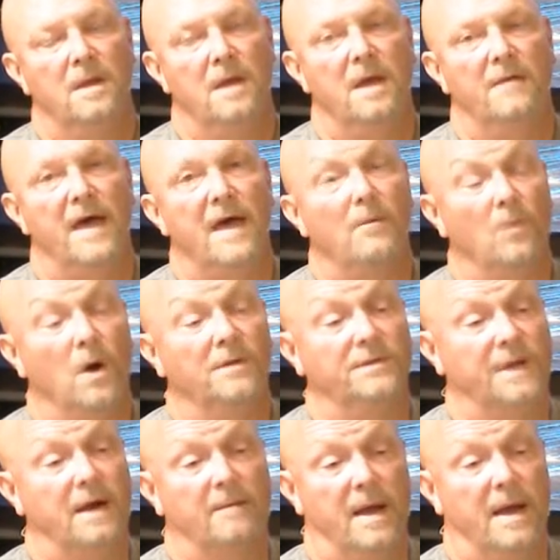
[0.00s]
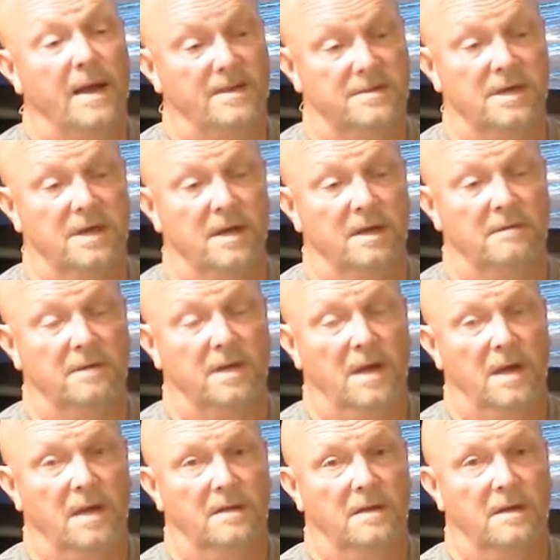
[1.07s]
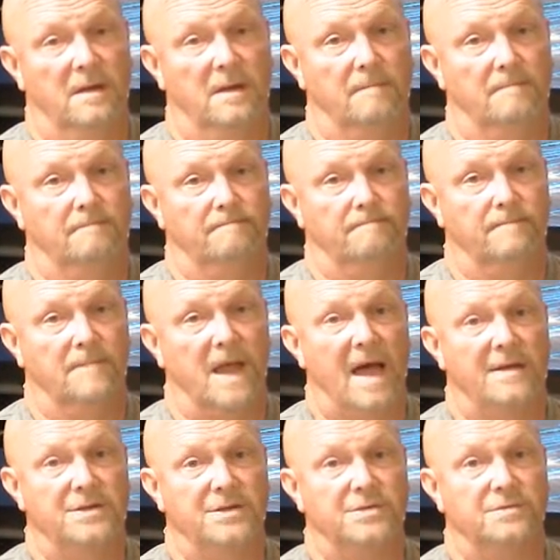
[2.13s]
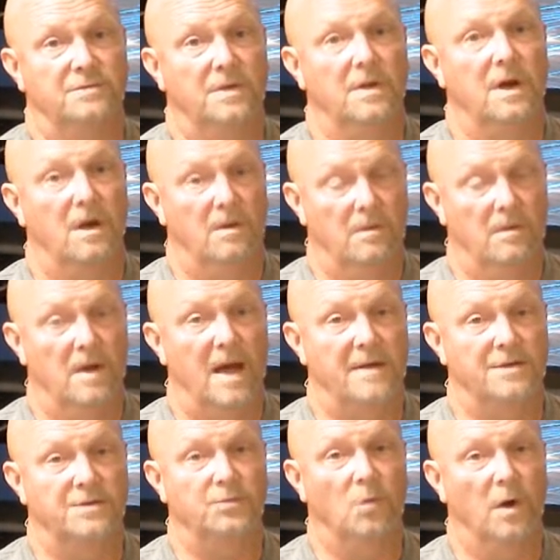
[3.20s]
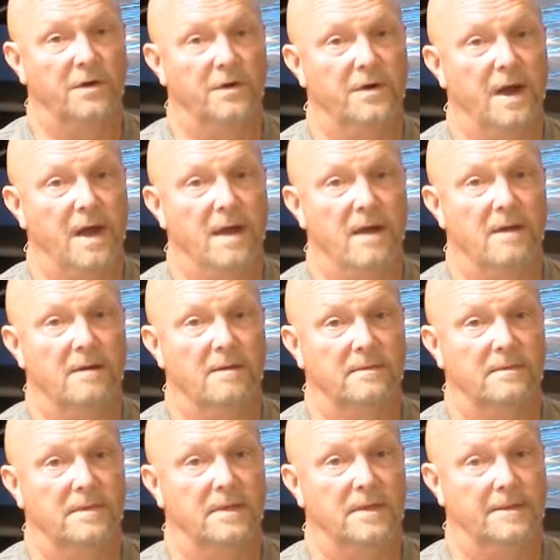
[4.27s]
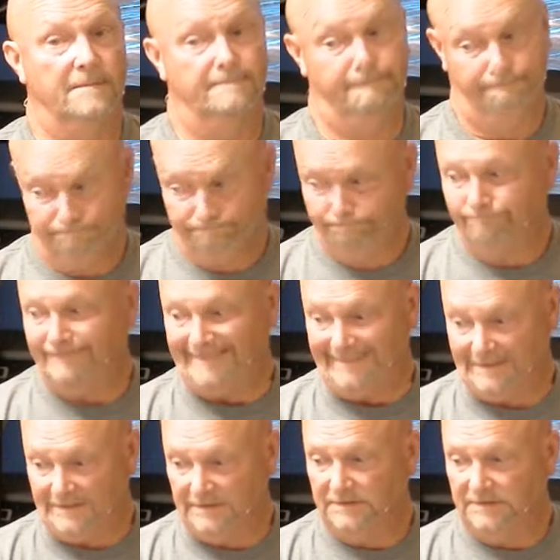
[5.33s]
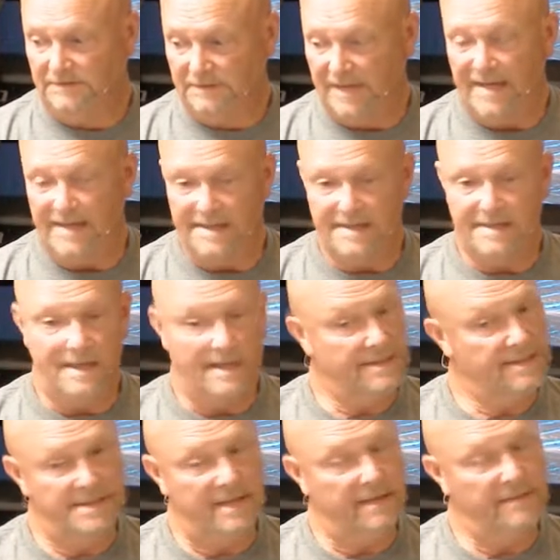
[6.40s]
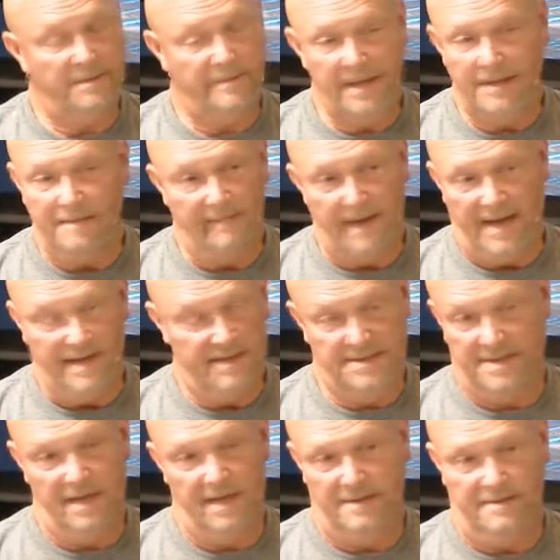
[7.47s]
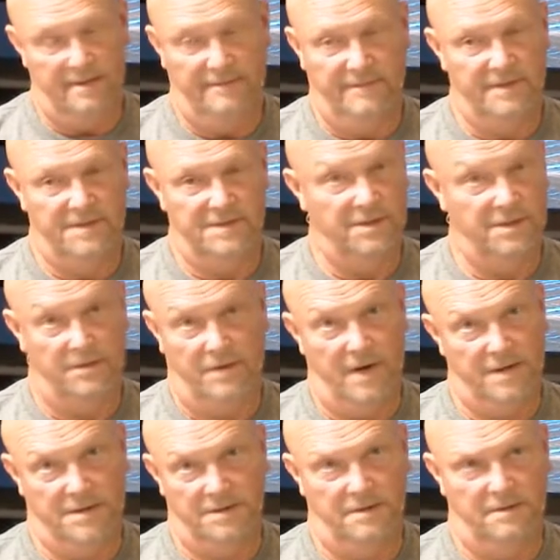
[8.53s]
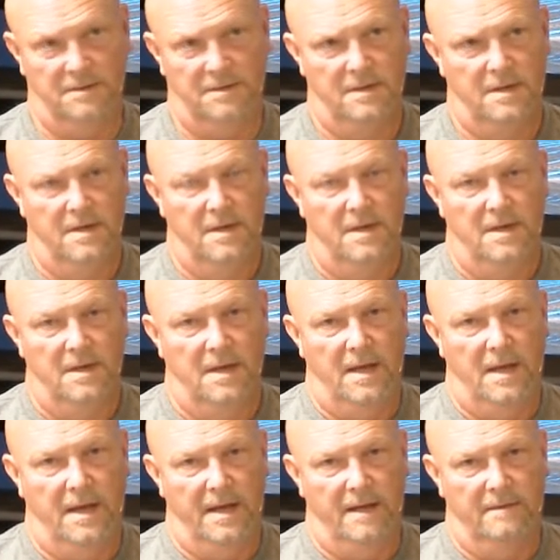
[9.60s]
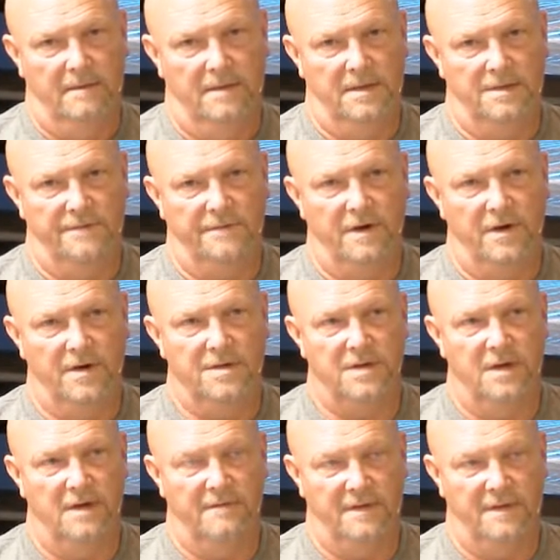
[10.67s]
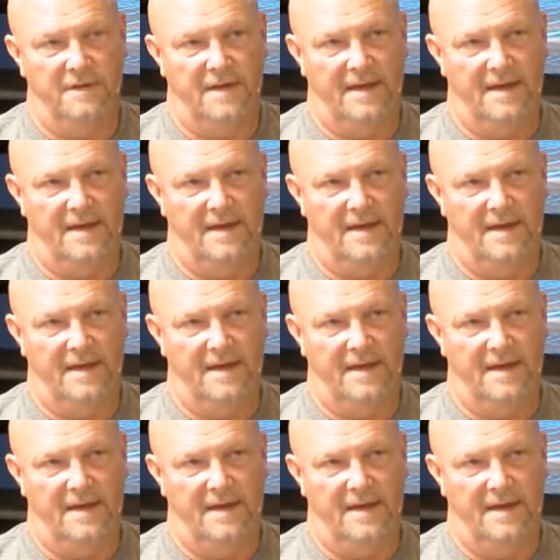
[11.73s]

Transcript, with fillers: Yeah, that was our mindset. And um, I just, you know, I just wonder now, uh, that doesn't seem to be the mindset exactly. of this generation and it's very tough.